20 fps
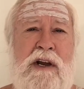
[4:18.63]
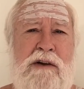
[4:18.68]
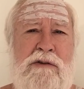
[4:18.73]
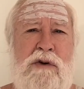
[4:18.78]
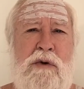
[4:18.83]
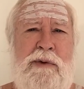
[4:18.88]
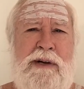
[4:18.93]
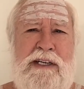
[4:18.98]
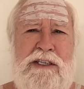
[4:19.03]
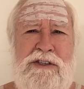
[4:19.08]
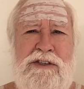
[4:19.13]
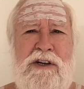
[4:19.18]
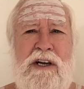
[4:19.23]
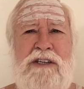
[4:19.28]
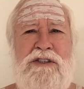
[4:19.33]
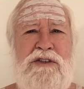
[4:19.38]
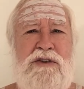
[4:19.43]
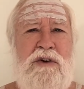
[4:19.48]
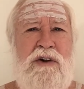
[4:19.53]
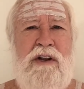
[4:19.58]
Well, we
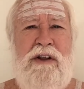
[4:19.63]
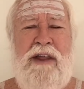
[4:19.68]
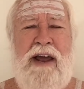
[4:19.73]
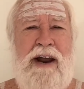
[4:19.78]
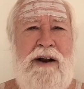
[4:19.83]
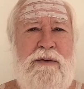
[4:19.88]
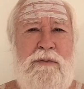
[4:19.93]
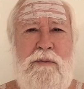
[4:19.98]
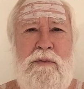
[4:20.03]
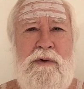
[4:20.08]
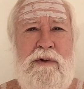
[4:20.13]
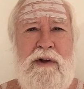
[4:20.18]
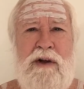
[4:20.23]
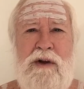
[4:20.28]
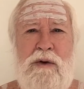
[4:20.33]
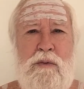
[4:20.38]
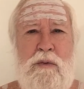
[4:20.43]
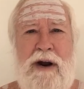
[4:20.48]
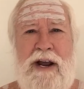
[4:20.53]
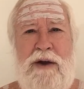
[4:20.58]
discussed all that
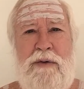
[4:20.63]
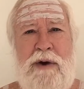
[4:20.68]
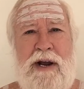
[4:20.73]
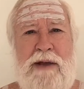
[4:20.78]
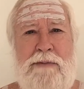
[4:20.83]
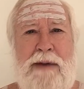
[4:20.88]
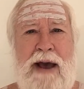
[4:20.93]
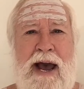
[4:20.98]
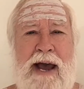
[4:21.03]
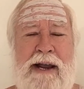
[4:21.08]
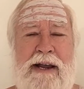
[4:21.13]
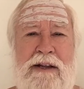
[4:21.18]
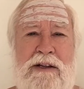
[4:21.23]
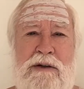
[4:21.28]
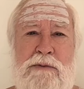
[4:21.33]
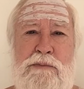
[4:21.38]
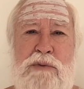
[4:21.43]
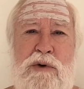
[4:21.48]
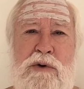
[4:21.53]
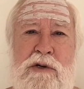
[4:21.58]
way, way back in
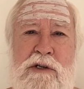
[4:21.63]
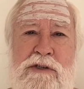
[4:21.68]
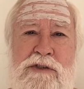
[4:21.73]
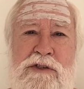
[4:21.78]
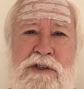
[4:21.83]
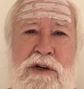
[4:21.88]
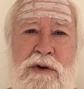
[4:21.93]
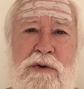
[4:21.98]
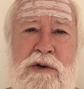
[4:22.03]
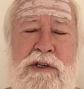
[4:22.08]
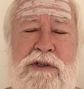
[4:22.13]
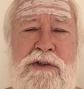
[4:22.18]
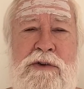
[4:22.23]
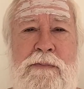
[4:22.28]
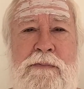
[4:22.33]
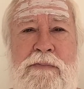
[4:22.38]
the Buddha series.